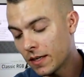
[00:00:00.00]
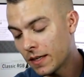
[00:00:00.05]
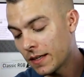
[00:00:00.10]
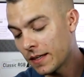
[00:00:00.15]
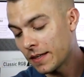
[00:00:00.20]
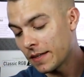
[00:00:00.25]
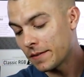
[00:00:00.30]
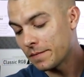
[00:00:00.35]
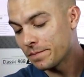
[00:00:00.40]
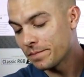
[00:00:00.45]

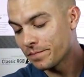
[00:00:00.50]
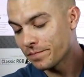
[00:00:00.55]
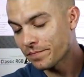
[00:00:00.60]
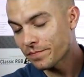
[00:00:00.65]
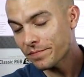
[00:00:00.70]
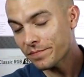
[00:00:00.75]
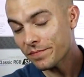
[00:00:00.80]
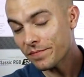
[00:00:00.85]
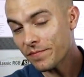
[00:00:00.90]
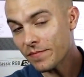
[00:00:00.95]
um,
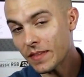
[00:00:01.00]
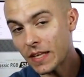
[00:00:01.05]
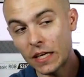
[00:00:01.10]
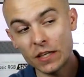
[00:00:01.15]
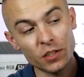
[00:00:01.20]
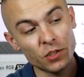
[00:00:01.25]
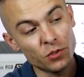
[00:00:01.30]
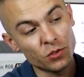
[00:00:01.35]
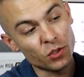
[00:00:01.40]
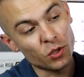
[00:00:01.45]

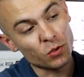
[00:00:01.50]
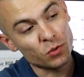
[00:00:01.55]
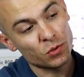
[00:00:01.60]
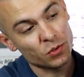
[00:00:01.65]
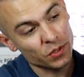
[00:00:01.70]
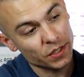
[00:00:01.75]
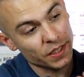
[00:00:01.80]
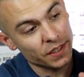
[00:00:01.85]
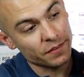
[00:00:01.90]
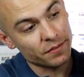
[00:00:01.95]
you know
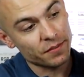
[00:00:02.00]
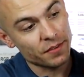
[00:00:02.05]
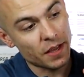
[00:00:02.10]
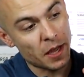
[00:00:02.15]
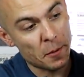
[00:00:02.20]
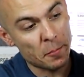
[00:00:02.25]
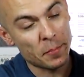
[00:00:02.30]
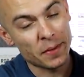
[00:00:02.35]
to give a